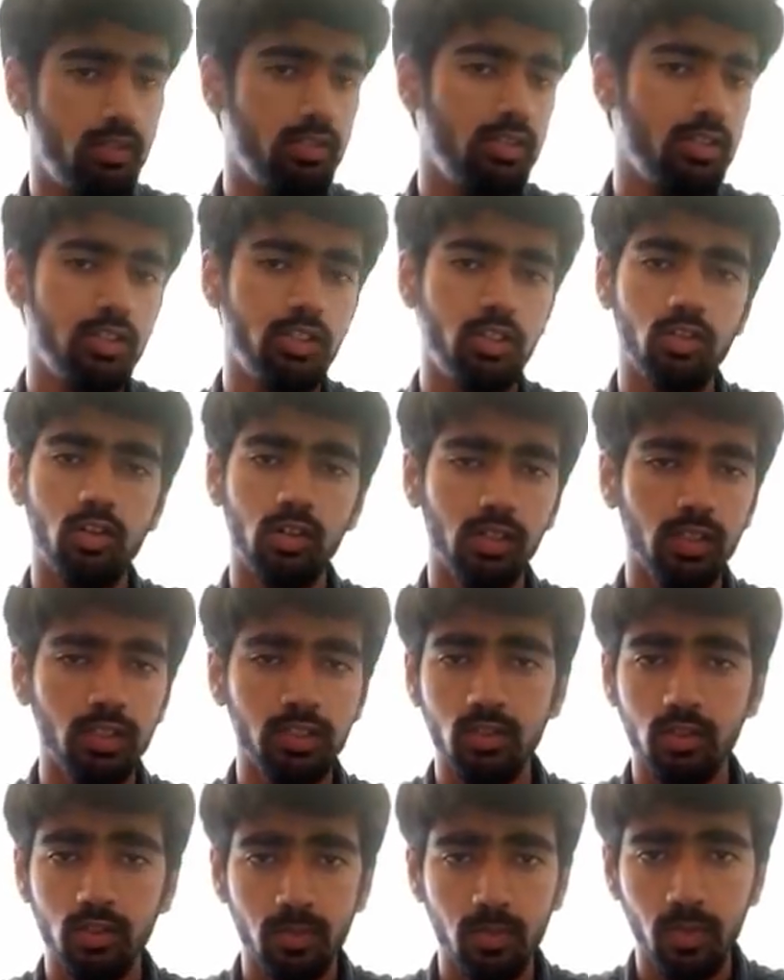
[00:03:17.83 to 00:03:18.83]
Just
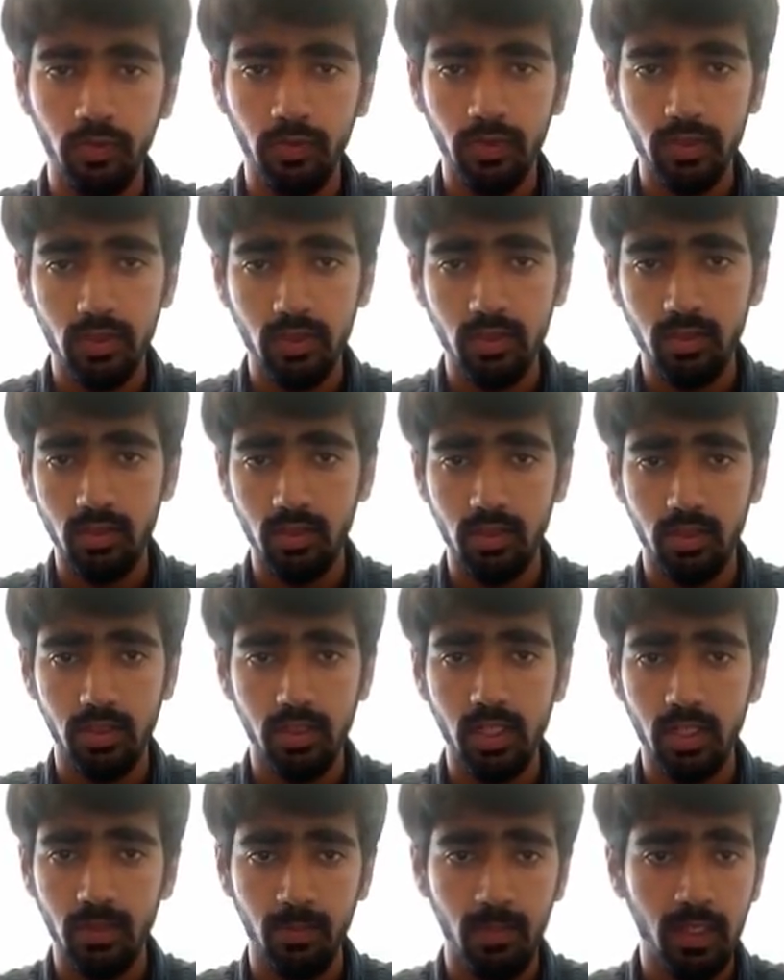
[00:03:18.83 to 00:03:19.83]
shortlist those professors and
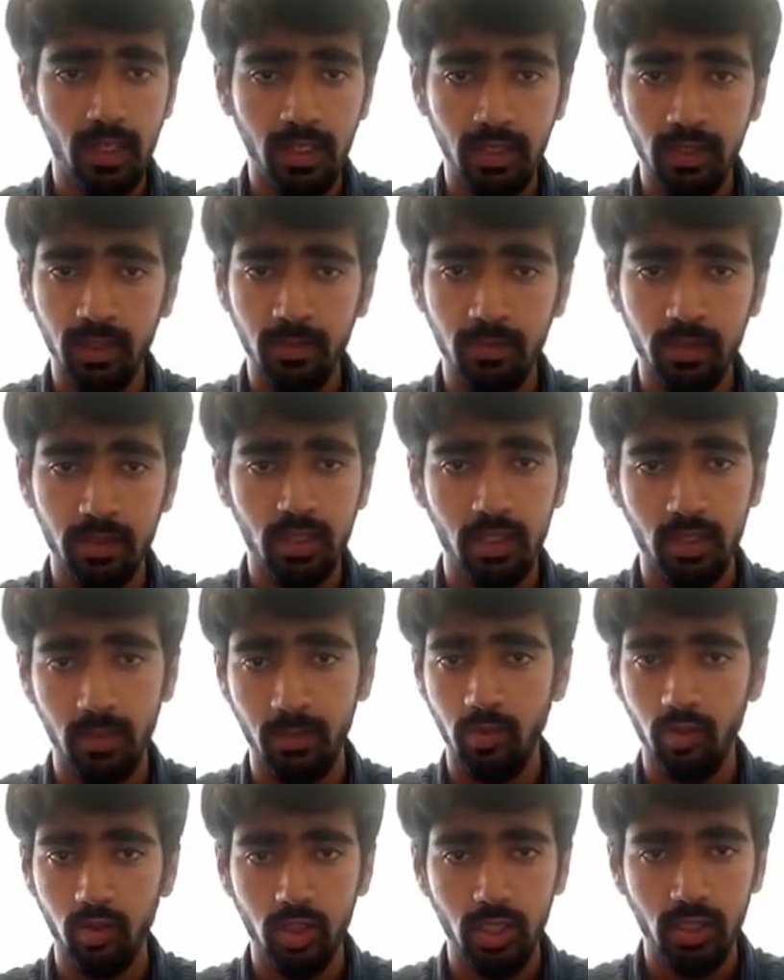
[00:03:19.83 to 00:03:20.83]
start mailing them, start
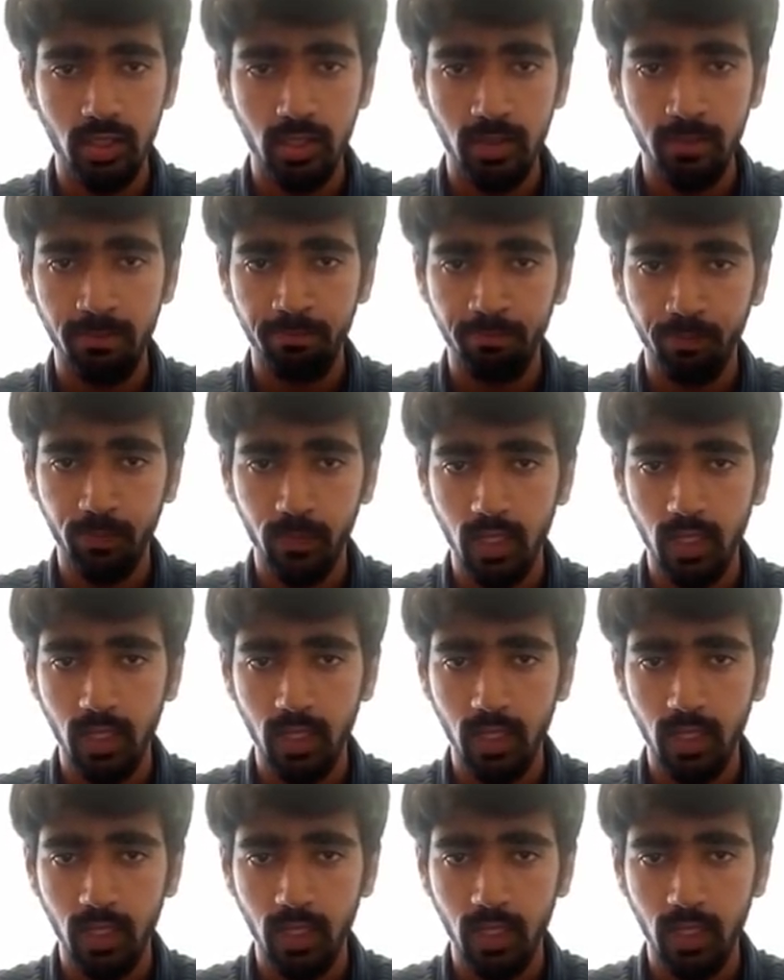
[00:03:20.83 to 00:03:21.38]
approaching them.